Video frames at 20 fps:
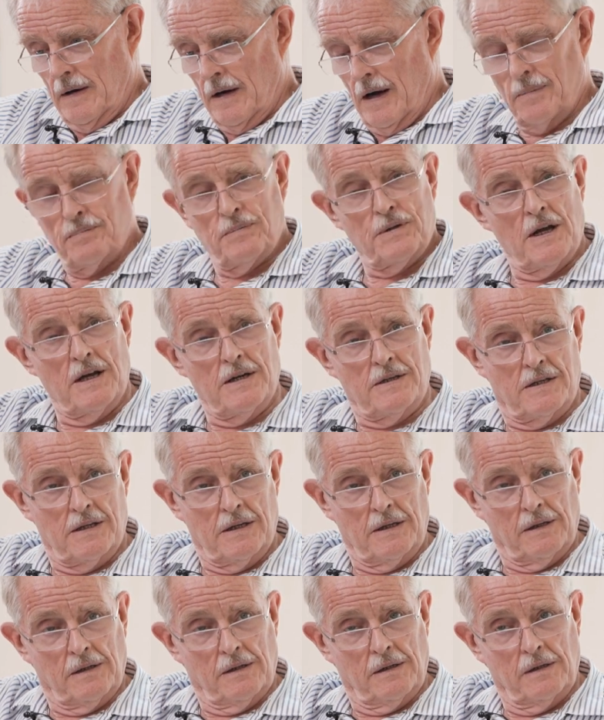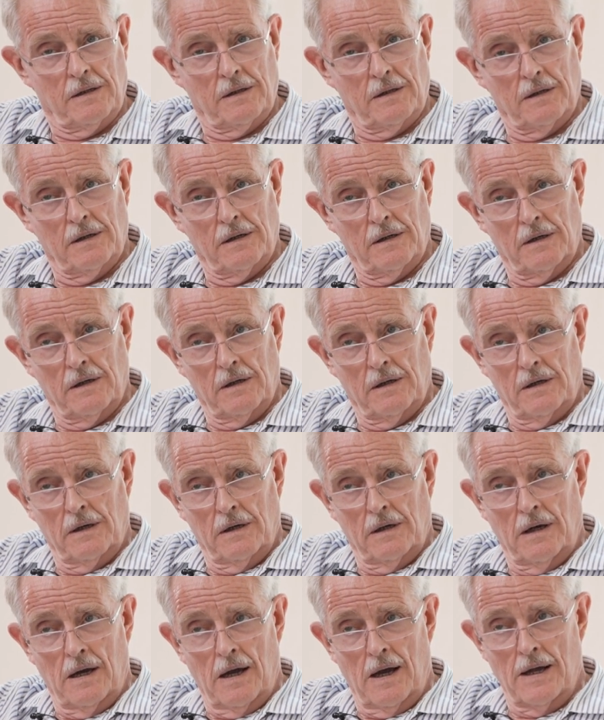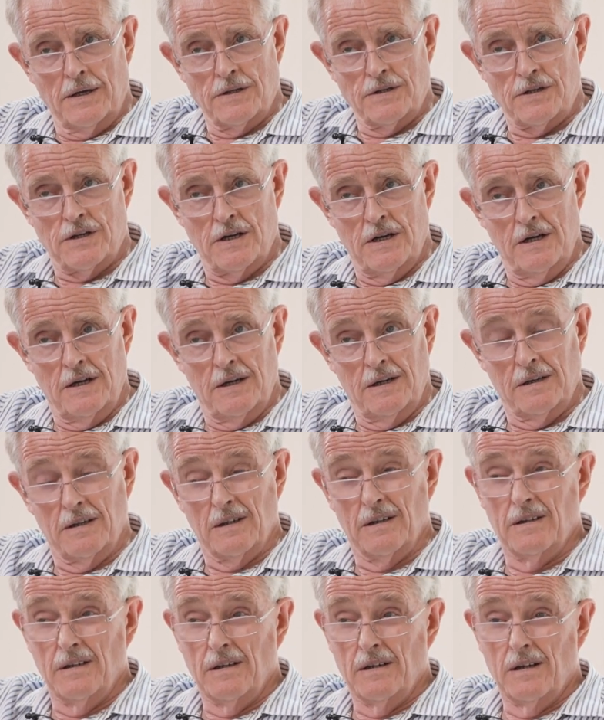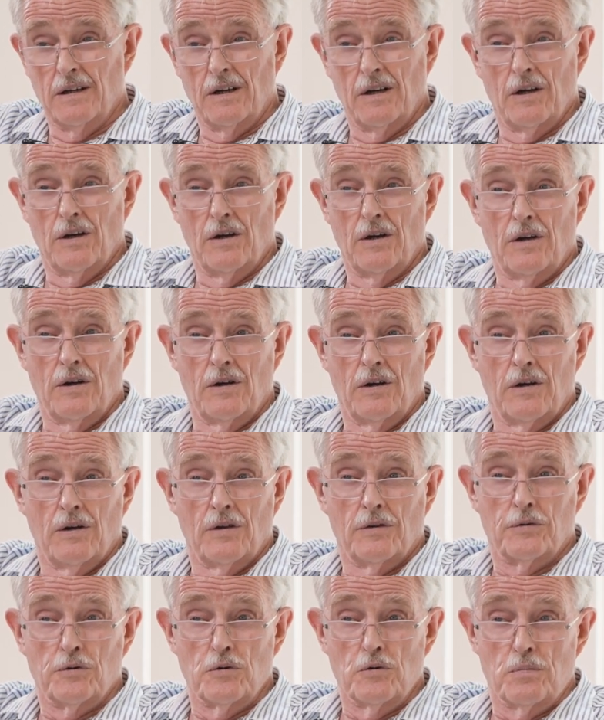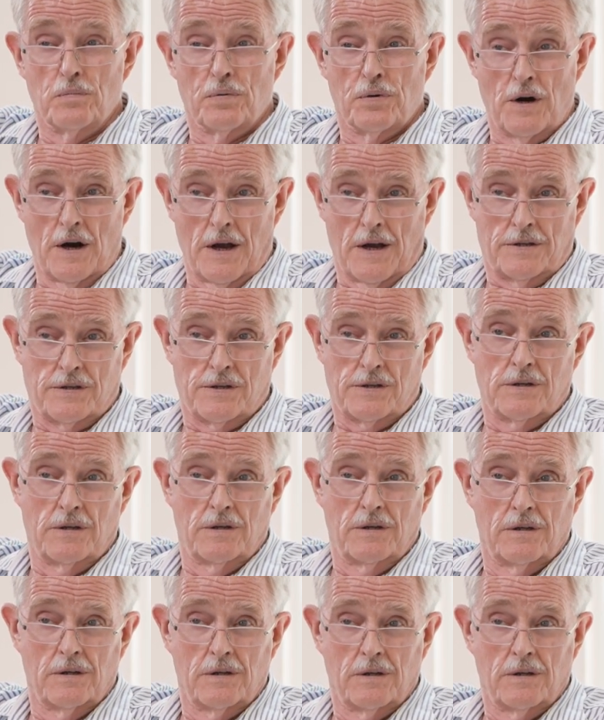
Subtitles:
updating and seeing through press